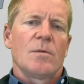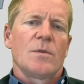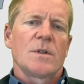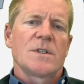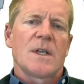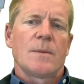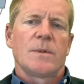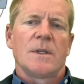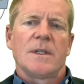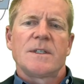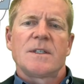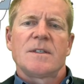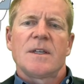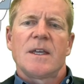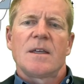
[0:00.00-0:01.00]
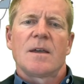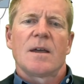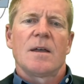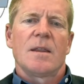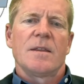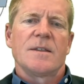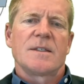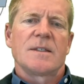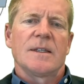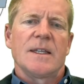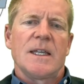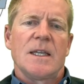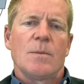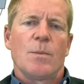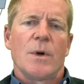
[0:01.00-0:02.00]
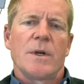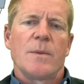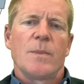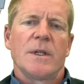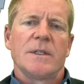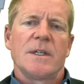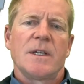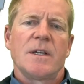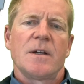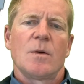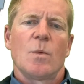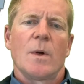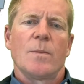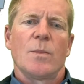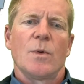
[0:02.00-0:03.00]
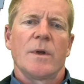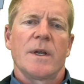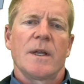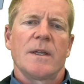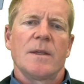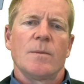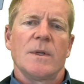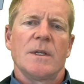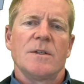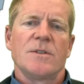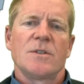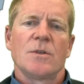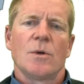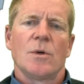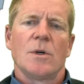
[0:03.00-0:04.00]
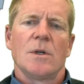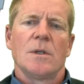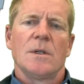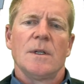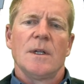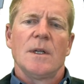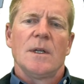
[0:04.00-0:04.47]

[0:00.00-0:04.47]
for example, let's take uh, this lean bodybuilder here, 1.8 meters tall,